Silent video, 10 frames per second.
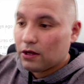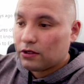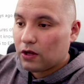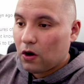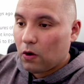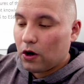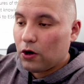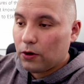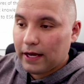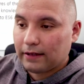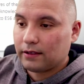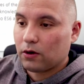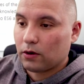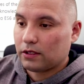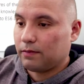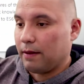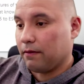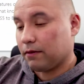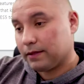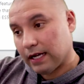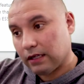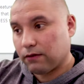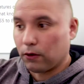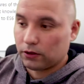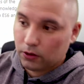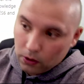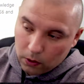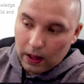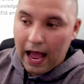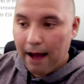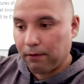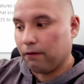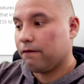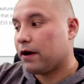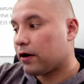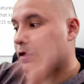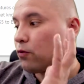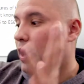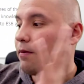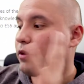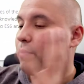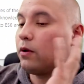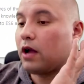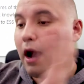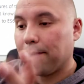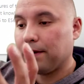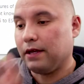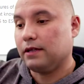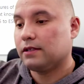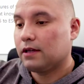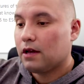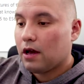So who takes these courses? People from Salesforce, Google, Apple, very reputable companies.